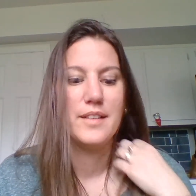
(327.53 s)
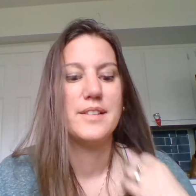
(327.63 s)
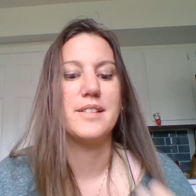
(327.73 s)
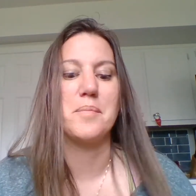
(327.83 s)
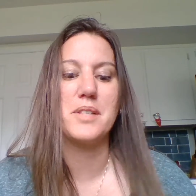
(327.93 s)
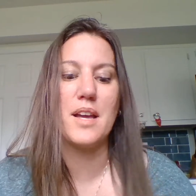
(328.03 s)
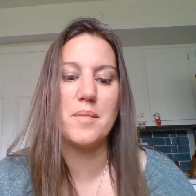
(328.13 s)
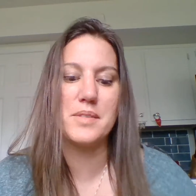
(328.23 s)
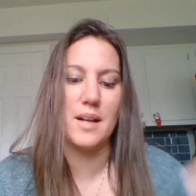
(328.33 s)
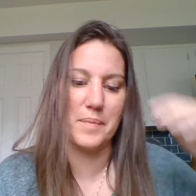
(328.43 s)

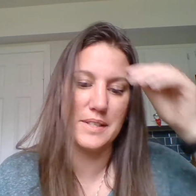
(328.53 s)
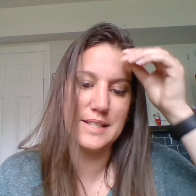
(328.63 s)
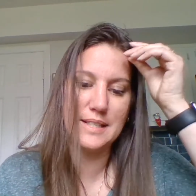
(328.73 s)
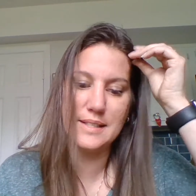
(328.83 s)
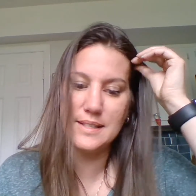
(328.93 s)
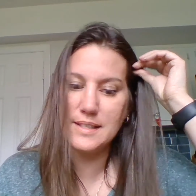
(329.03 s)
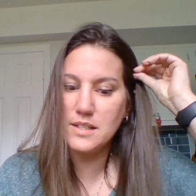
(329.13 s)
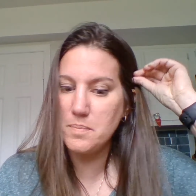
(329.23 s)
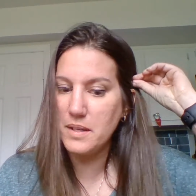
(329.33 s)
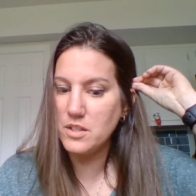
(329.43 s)
Sometimes I'm the
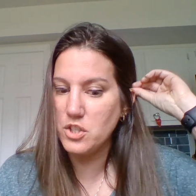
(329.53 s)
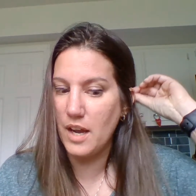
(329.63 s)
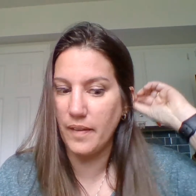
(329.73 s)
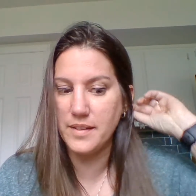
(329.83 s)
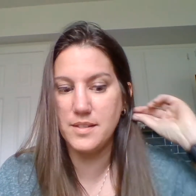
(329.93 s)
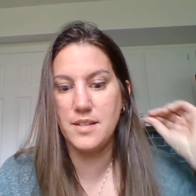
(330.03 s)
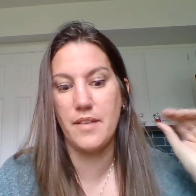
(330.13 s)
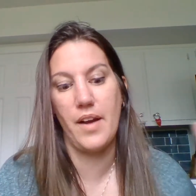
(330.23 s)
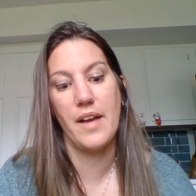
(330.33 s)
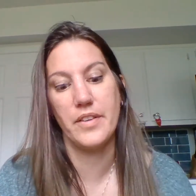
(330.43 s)
teensiest bit jealous of
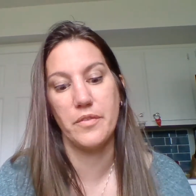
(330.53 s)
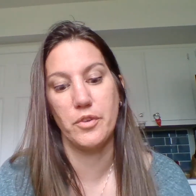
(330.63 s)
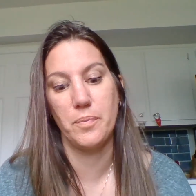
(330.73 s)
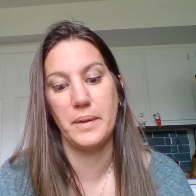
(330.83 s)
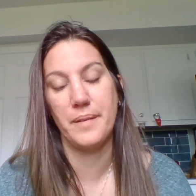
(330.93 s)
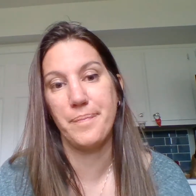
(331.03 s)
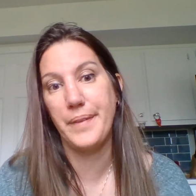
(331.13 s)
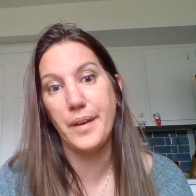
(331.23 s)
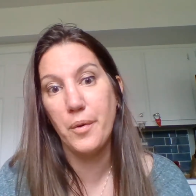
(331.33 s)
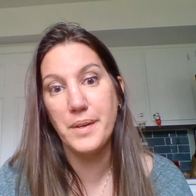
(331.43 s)
Ivan and Ruby.
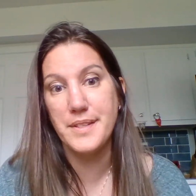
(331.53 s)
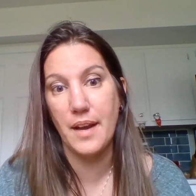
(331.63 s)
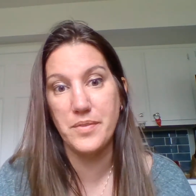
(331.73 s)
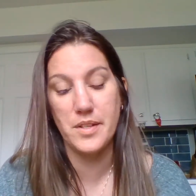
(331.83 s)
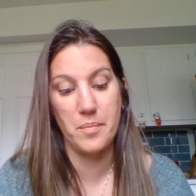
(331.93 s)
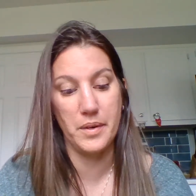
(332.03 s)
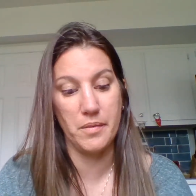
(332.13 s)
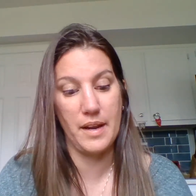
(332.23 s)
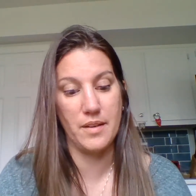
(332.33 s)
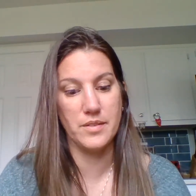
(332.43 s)
They always have someone
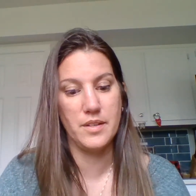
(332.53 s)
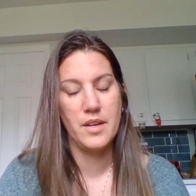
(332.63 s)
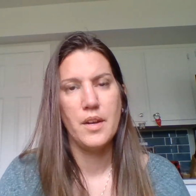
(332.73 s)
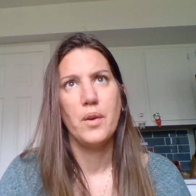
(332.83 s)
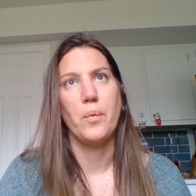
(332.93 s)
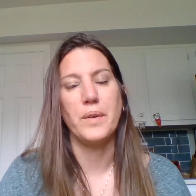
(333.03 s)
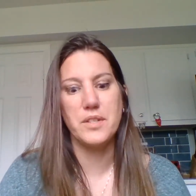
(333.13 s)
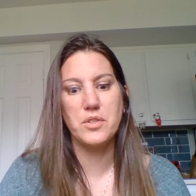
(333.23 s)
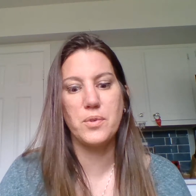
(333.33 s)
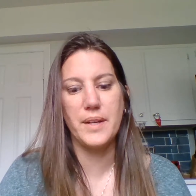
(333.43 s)
around. Which
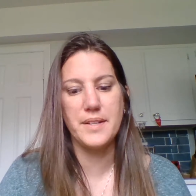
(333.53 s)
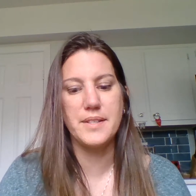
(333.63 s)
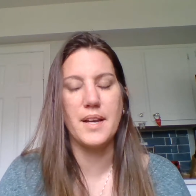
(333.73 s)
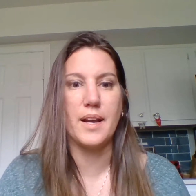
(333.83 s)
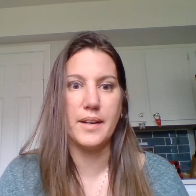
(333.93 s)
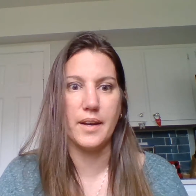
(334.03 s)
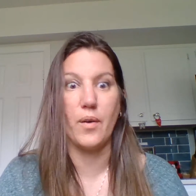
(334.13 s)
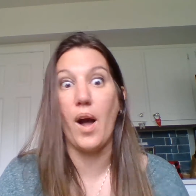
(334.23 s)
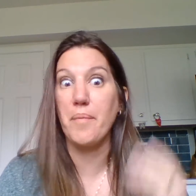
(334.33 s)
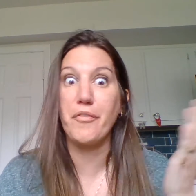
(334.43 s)
is crazy, I know.
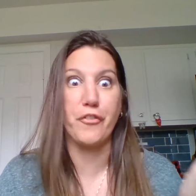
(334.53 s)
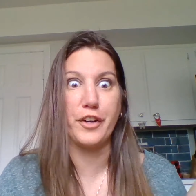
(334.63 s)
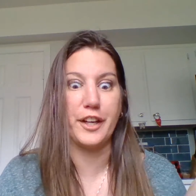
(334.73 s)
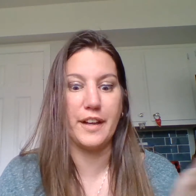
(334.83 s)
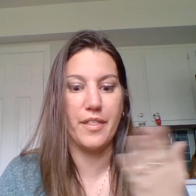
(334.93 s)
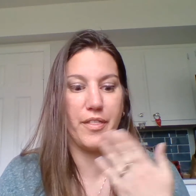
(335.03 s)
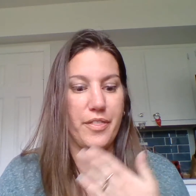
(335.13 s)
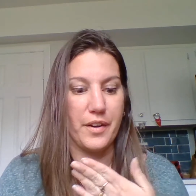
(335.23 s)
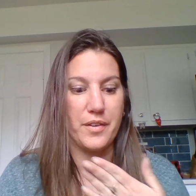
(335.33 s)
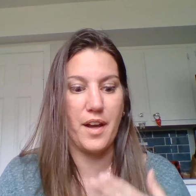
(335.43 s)
I'm free and
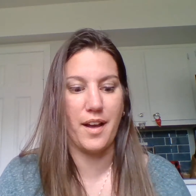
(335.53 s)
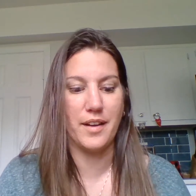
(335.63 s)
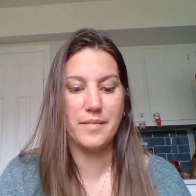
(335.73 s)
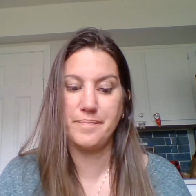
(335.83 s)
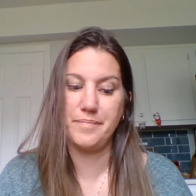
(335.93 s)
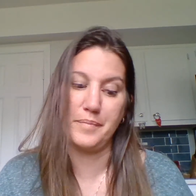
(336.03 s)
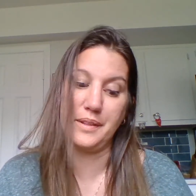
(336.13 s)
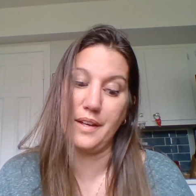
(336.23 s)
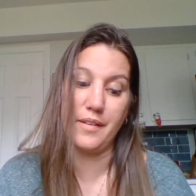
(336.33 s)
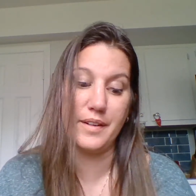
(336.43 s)
they're not. But
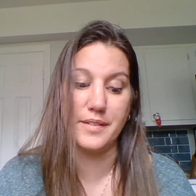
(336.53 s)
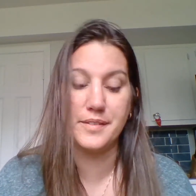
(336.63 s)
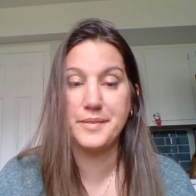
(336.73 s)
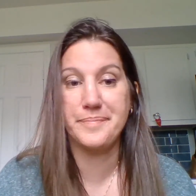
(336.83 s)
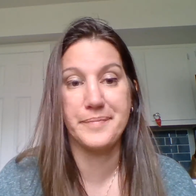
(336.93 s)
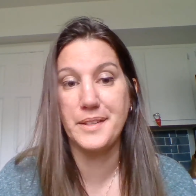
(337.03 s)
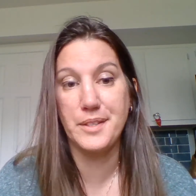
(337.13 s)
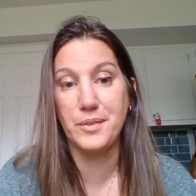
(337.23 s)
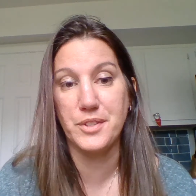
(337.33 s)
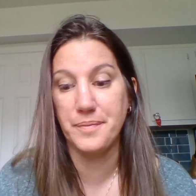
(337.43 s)
there it is. I
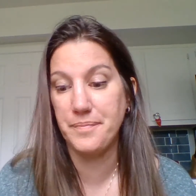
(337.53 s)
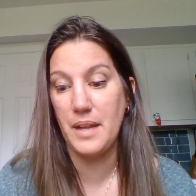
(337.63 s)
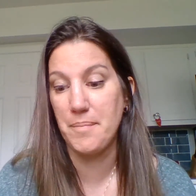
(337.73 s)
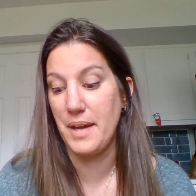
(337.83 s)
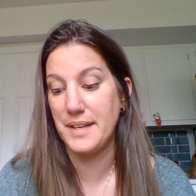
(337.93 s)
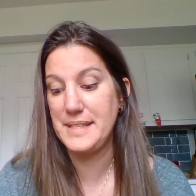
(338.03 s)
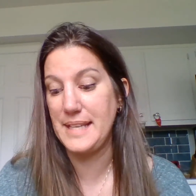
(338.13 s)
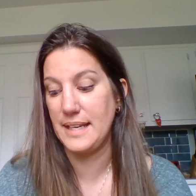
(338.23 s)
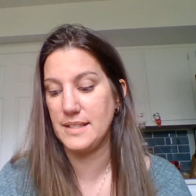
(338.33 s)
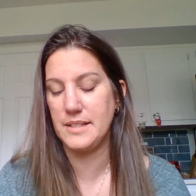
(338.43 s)
told you, I'm not a
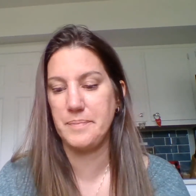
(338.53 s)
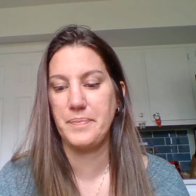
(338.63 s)
saint.